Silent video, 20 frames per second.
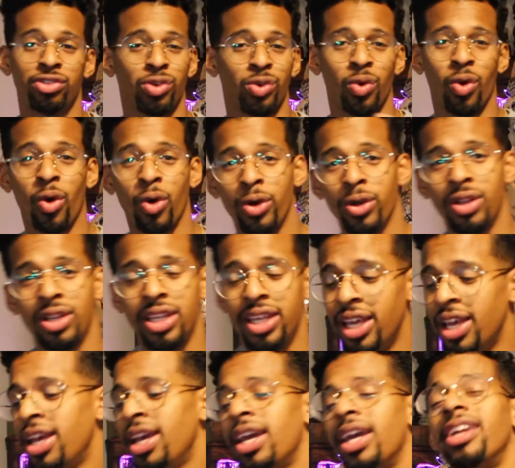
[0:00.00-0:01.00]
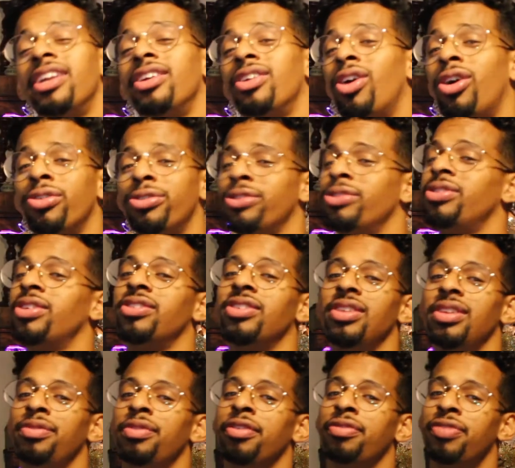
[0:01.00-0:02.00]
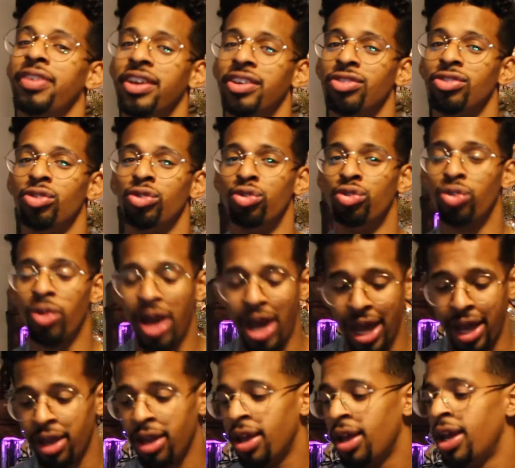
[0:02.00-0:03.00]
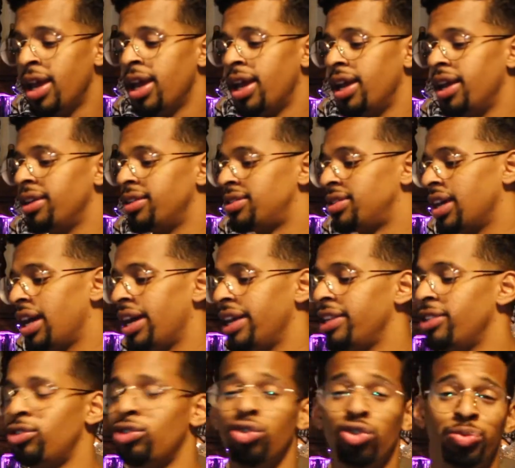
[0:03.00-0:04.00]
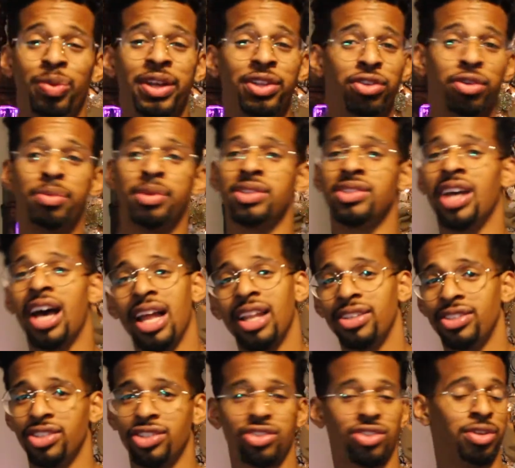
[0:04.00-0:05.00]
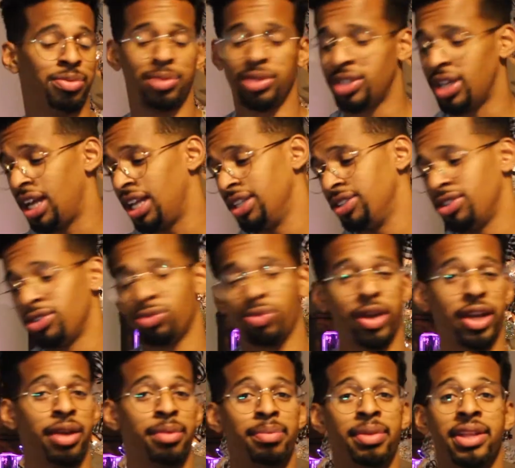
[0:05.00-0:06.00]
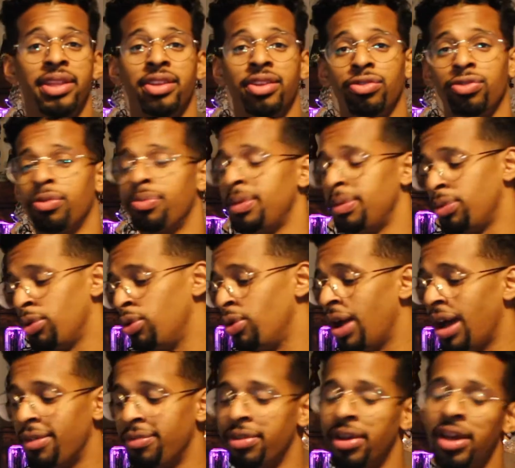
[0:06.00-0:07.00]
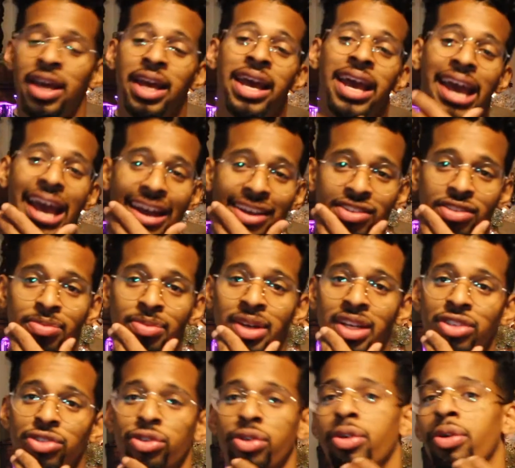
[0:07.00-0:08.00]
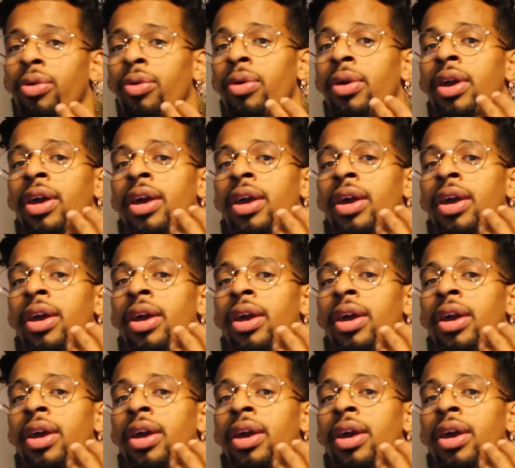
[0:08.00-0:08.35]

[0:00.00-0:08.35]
too oily, and it also doesn't leave your face too dry. It's used by dermatologists. Dermatologists recommend this for people who have eczema. So